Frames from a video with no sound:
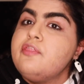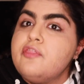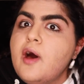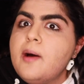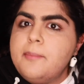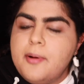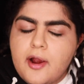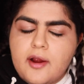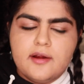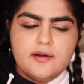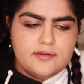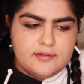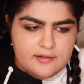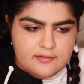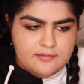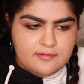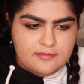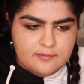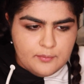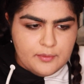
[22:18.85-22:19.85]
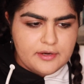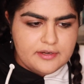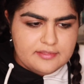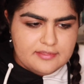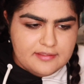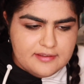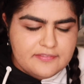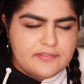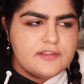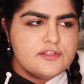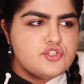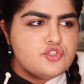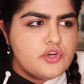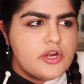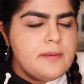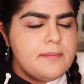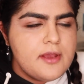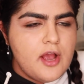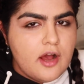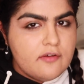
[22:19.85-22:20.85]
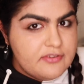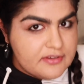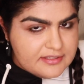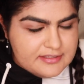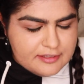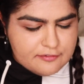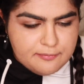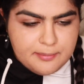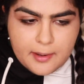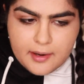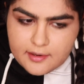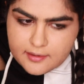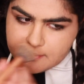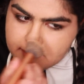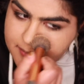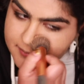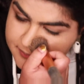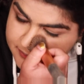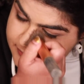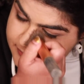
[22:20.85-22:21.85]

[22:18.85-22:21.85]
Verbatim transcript: the part where like the screaming off a cliff part.